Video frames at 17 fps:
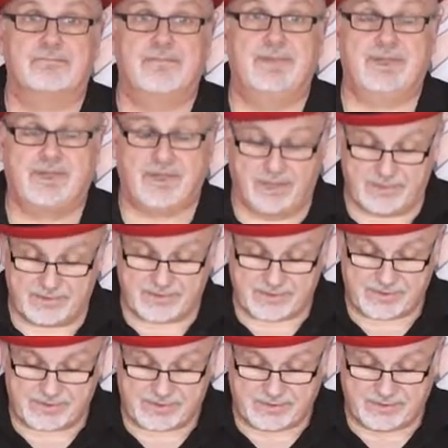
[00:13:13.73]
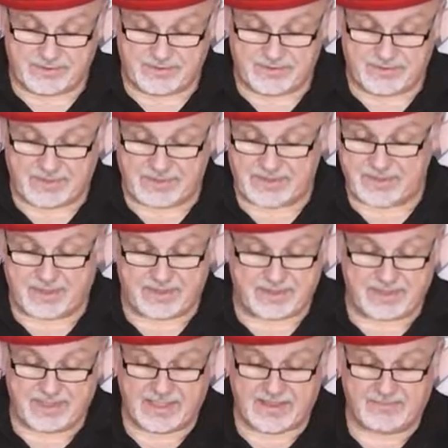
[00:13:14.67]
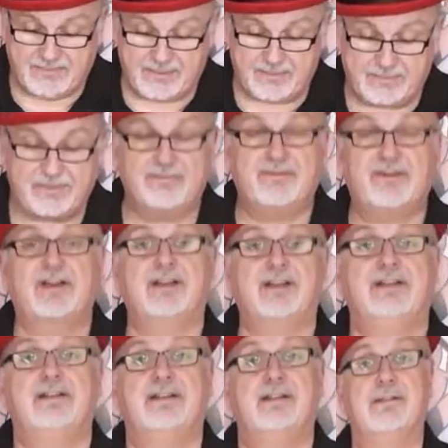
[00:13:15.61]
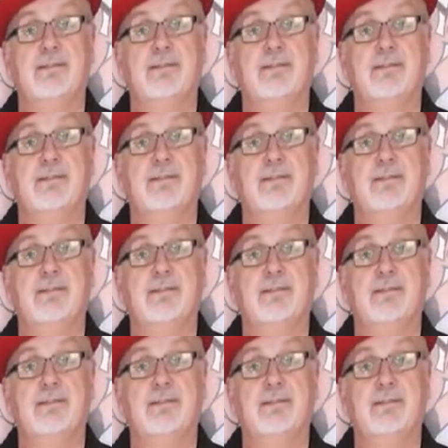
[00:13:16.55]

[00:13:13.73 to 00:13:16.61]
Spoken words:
because there's nothing there for them to find.